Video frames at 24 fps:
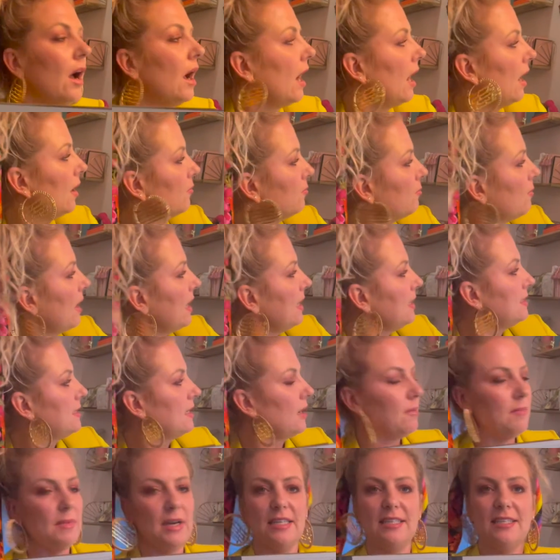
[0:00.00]
I write
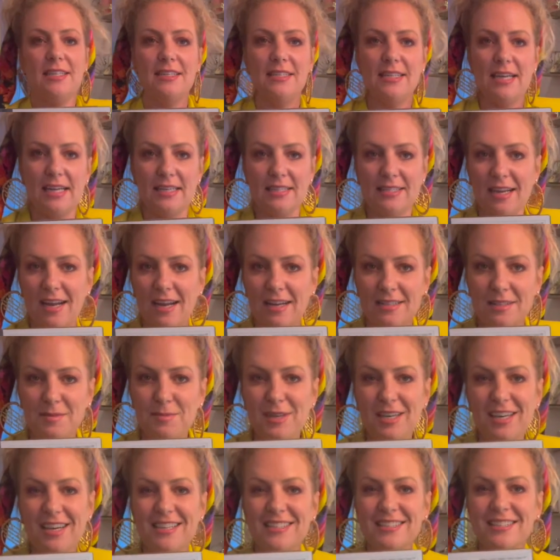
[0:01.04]
down my today task
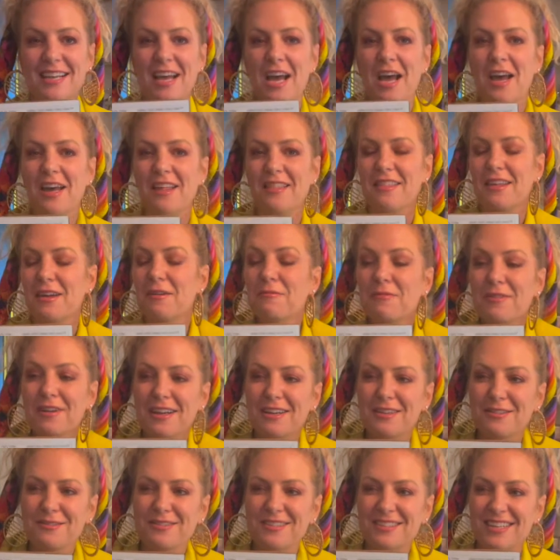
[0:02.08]
because then when I
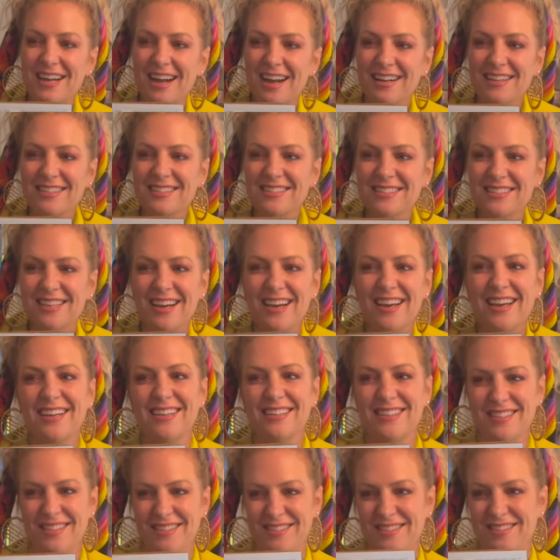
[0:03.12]
do a task, I
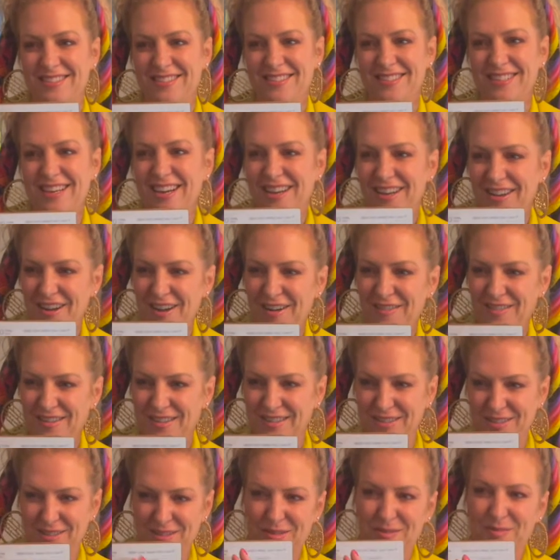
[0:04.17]
get to check it off in
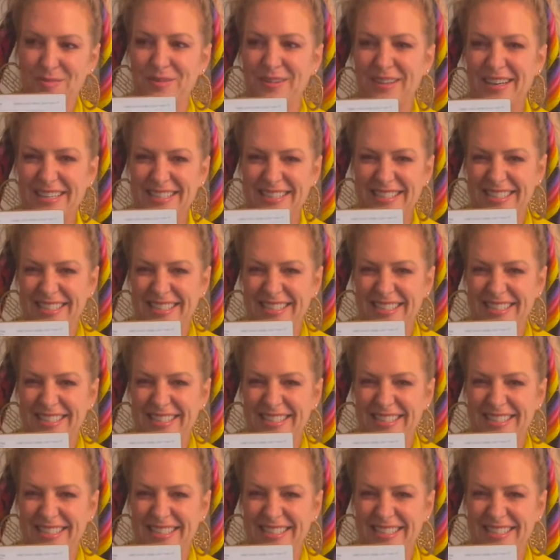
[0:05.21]
two places.